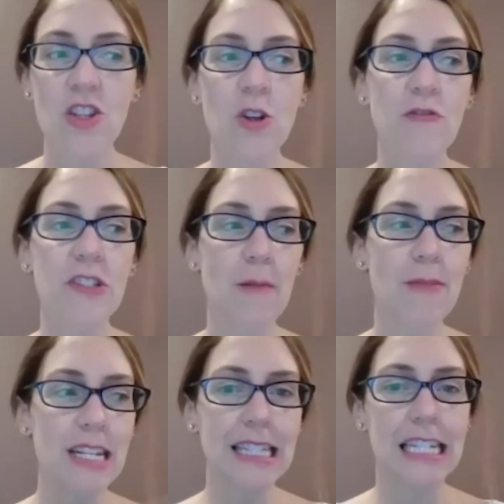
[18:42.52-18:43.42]
So if
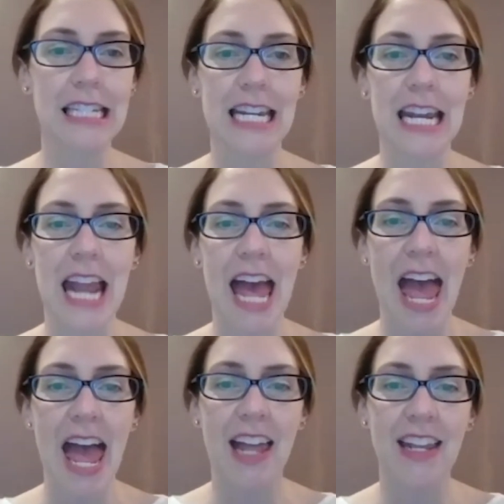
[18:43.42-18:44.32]
somebody's listening
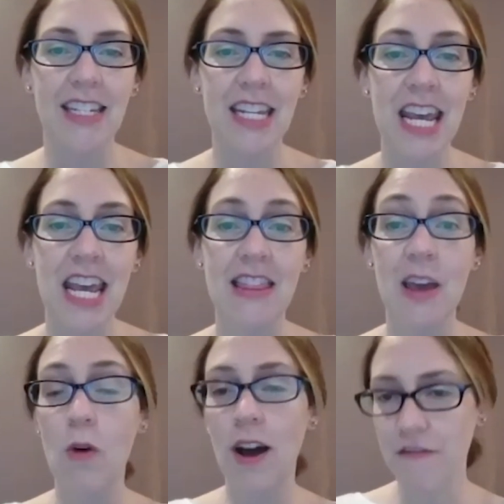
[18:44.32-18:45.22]
and
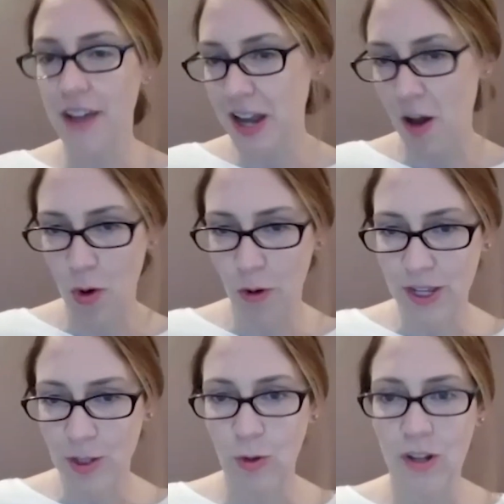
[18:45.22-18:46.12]
they want to find out more
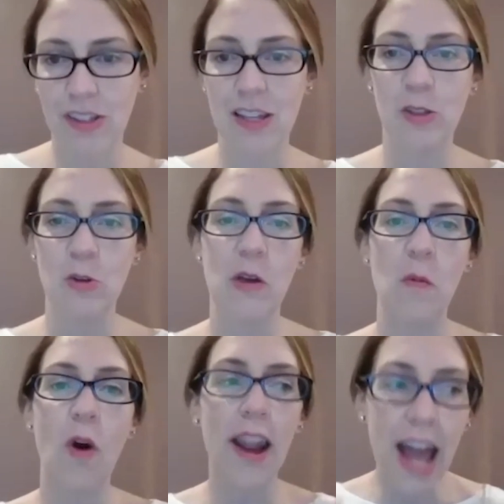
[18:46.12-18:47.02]
resources, or they
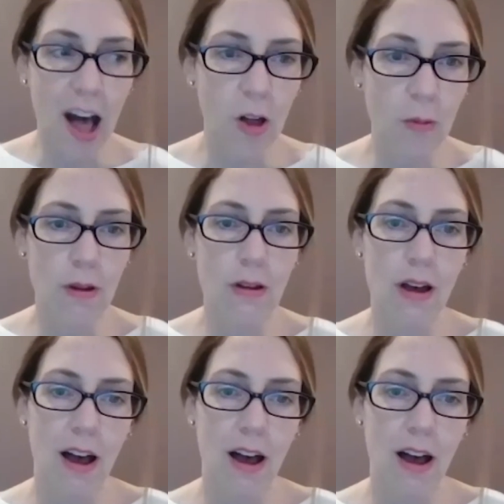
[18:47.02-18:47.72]
want to help